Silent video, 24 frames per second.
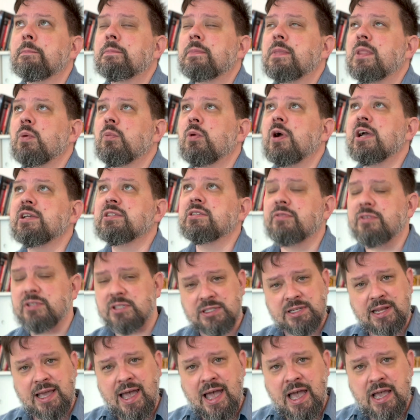Whereas if it's
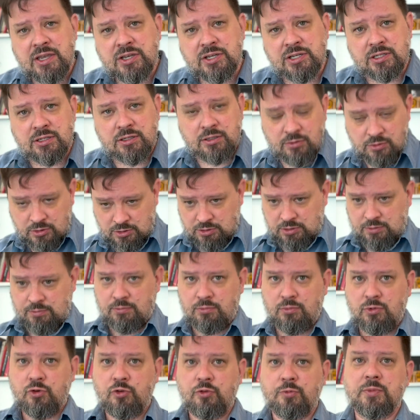an action or a
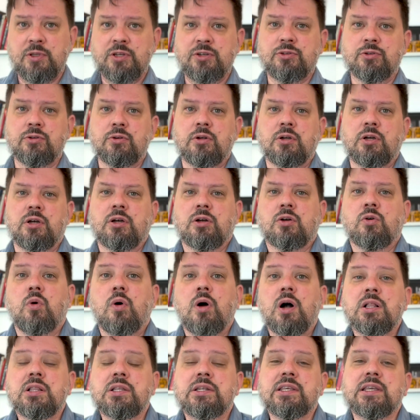movement or a
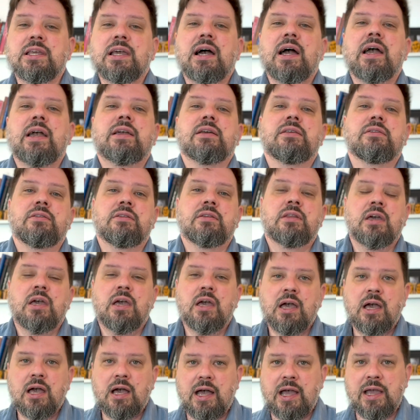quality, I can
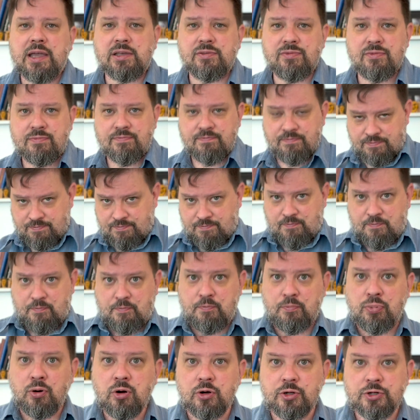
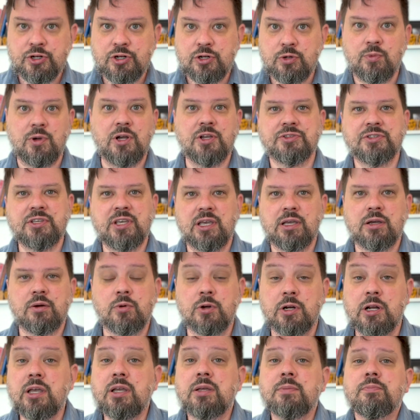push while saying a
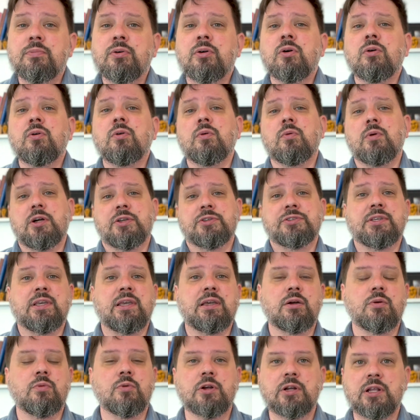word. I can pull while
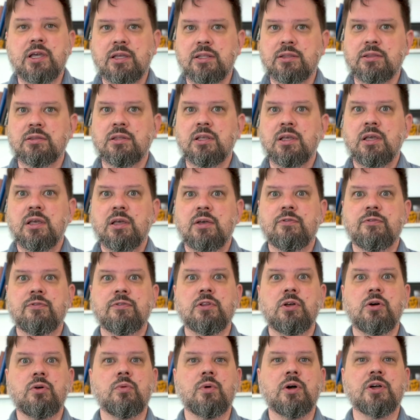saying a word. I can
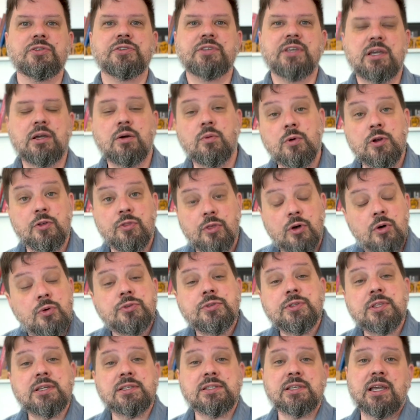float while saying a word.
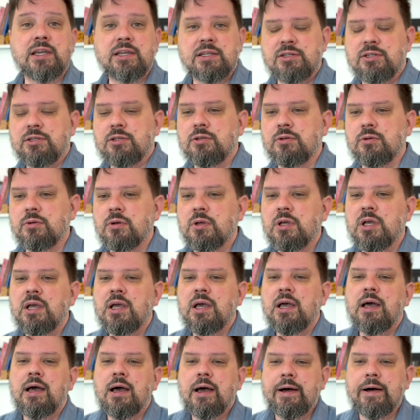Those things I can do.
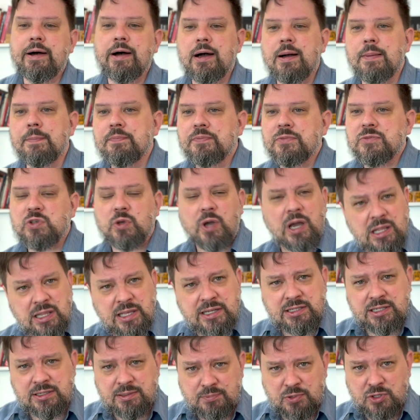So I
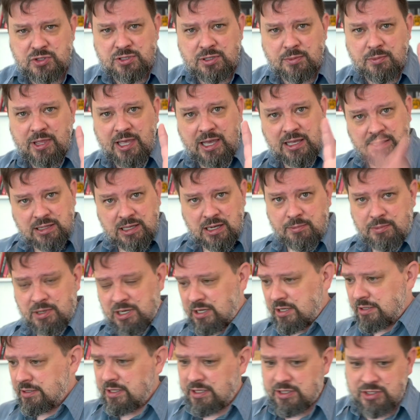like to put some of that
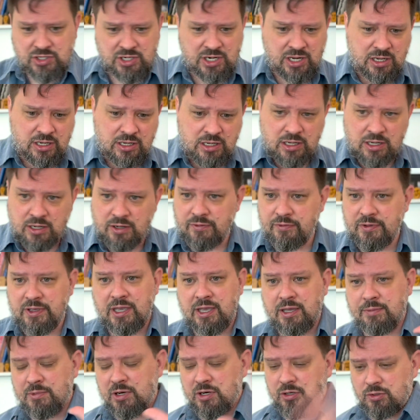Laban and Chekhov
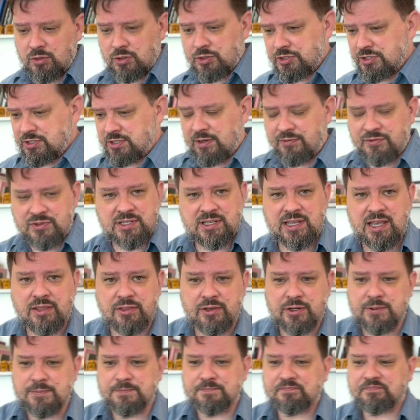and Margolis stuff
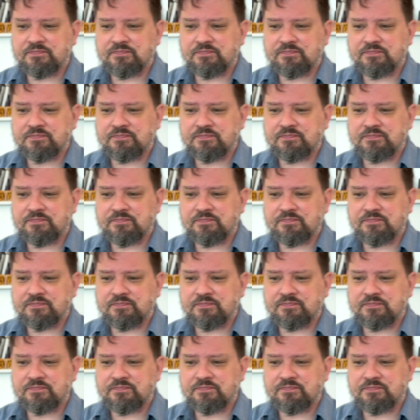together